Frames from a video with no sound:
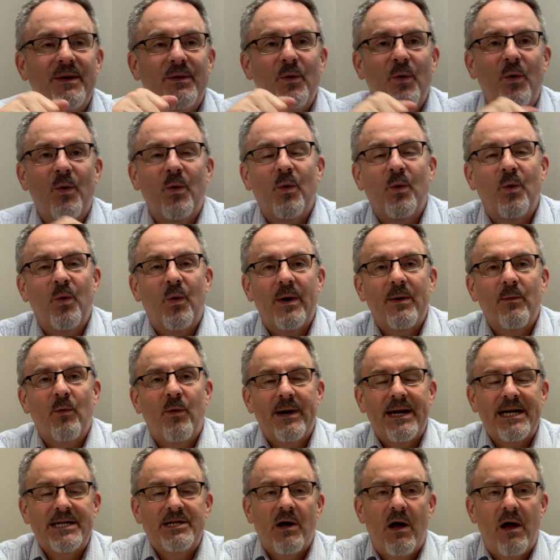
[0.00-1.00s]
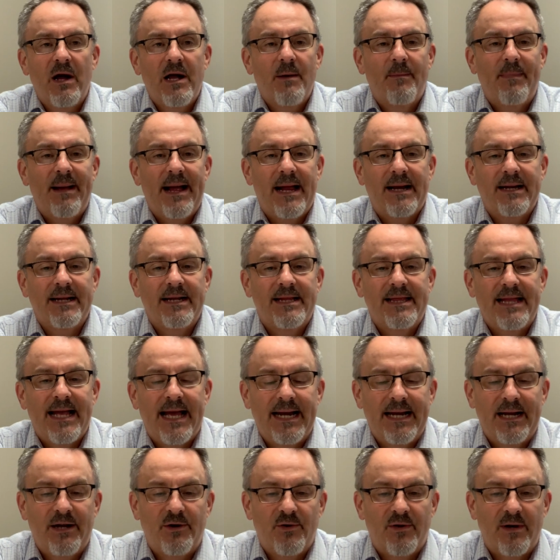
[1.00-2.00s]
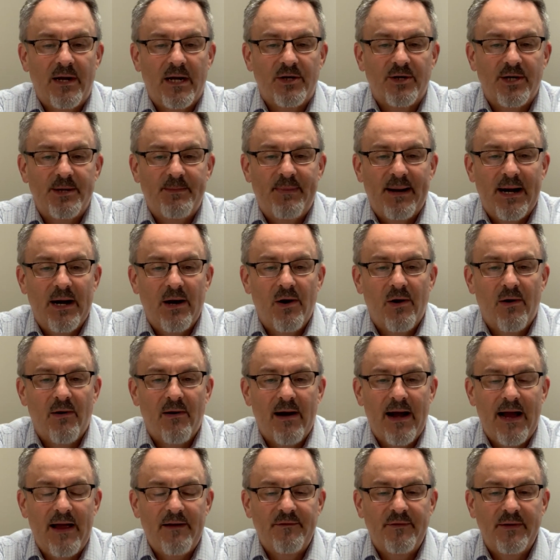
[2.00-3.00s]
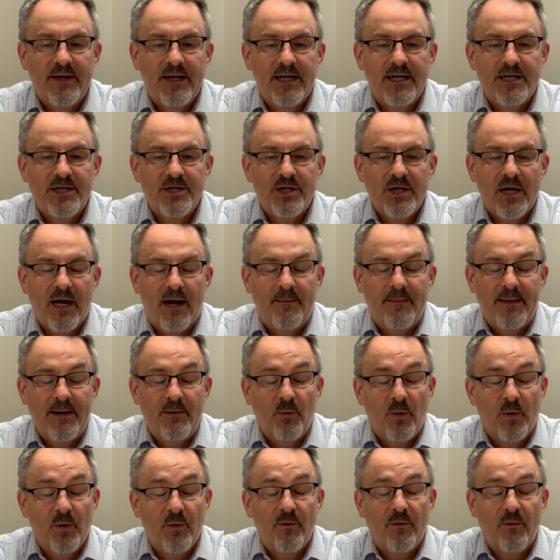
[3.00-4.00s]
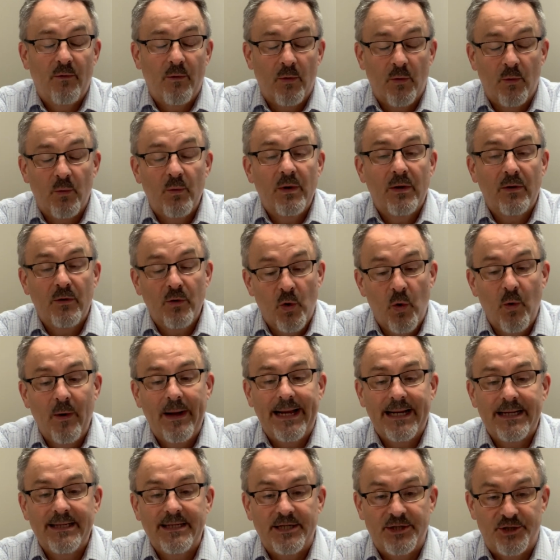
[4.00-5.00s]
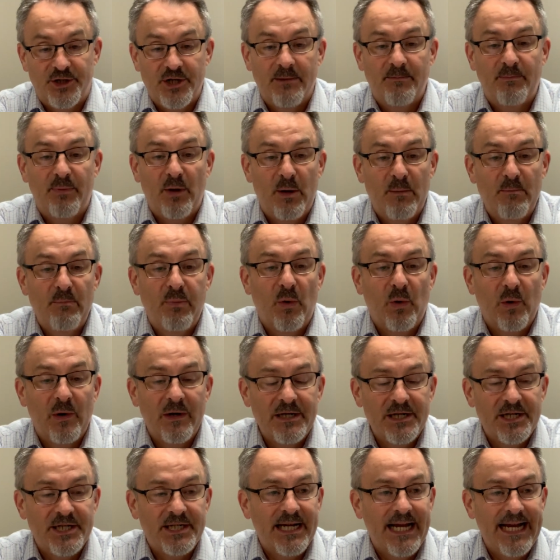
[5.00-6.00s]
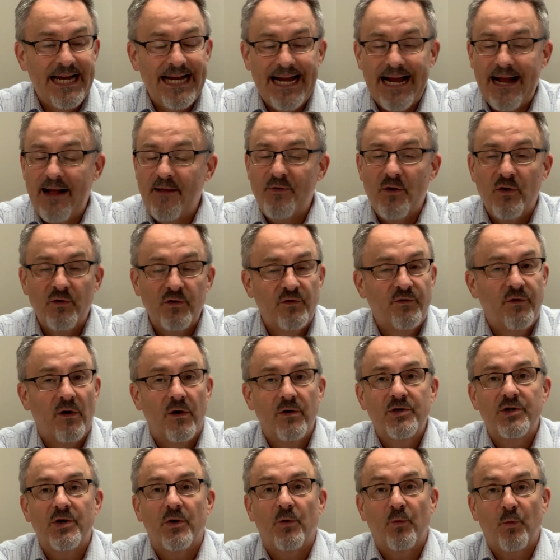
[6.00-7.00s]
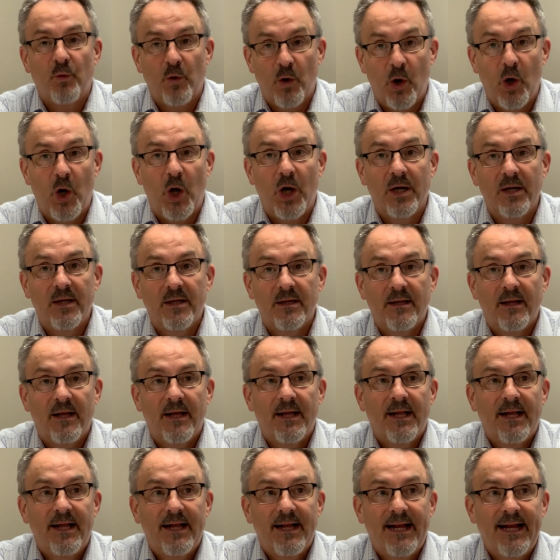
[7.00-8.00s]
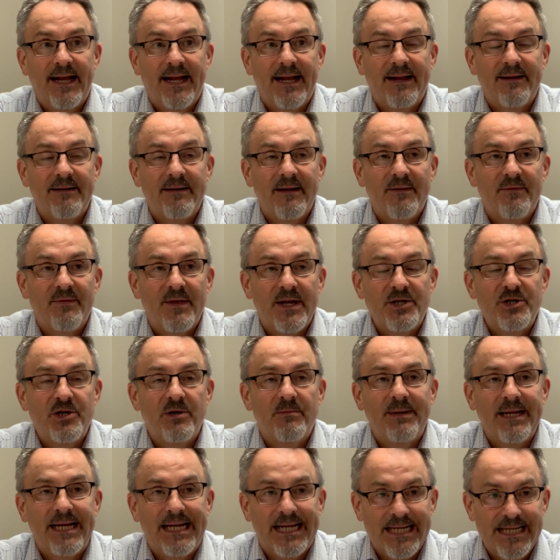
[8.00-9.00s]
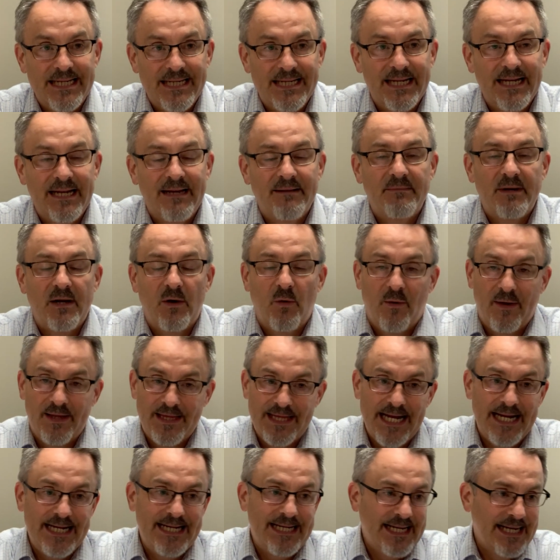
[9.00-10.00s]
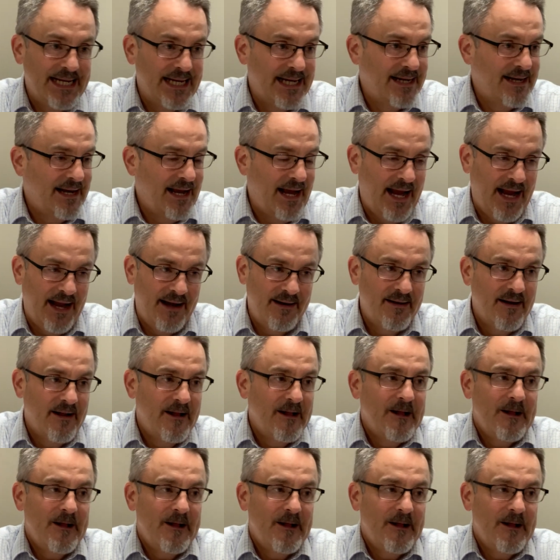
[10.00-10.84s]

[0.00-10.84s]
what I talk about in that introductory paragraph is, we're real quick to jump on board and say, yeah, those folks are wrong, and they should be condemned in what they did, and